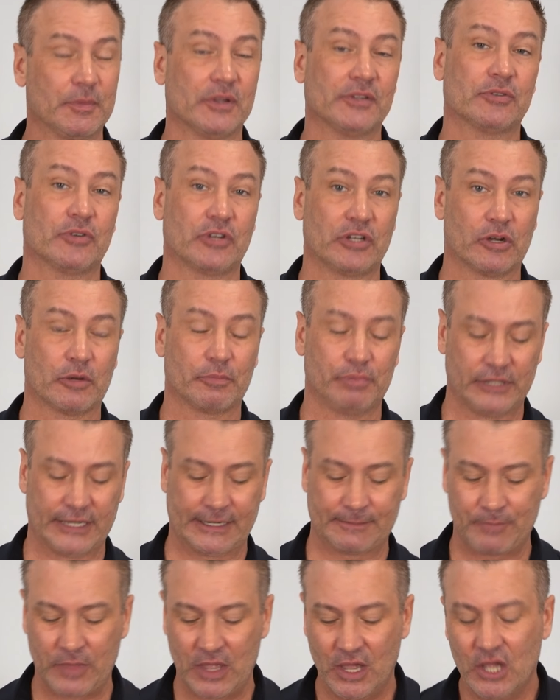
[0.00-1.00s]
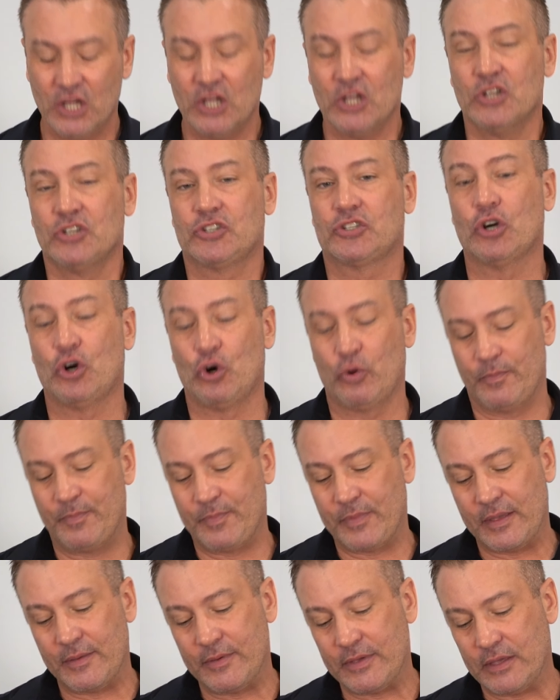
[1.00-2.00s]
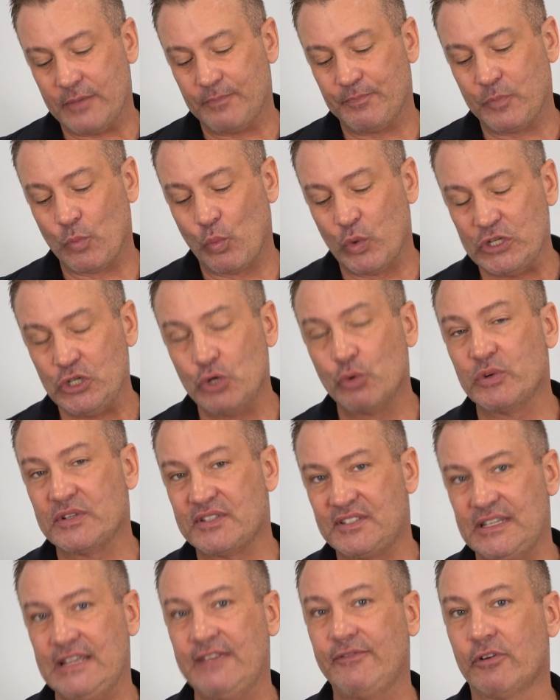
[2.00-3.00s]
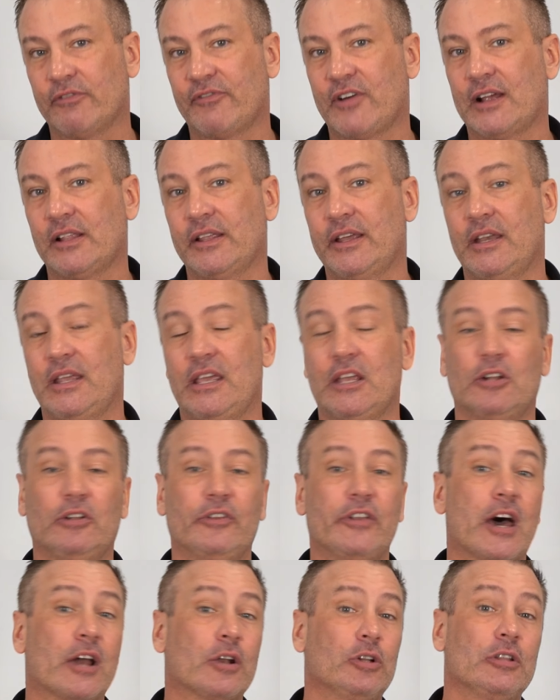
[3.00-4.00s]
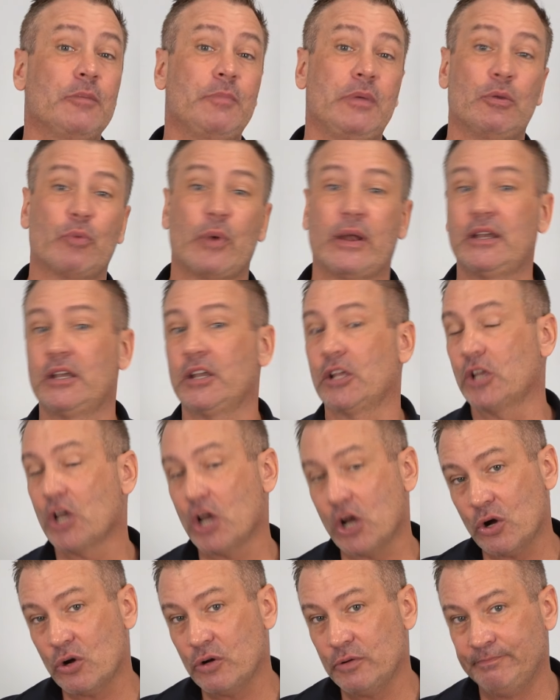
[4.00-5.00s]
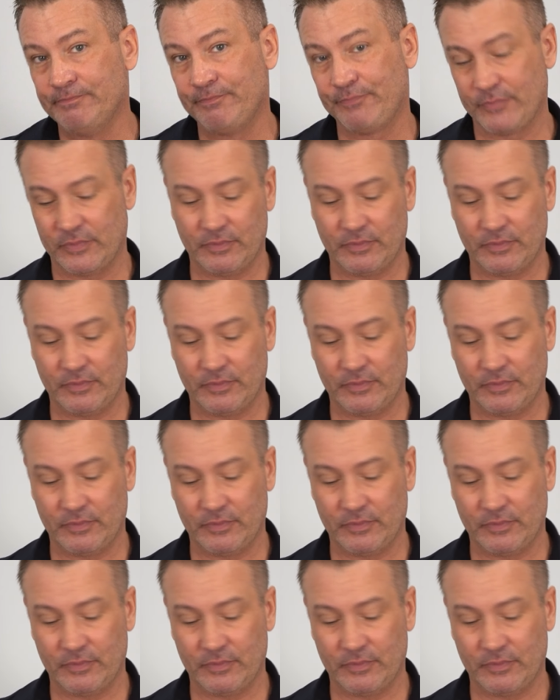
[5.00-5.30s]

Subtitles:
months or a year playing. So when you receive your violin, it'll not only be ready to go,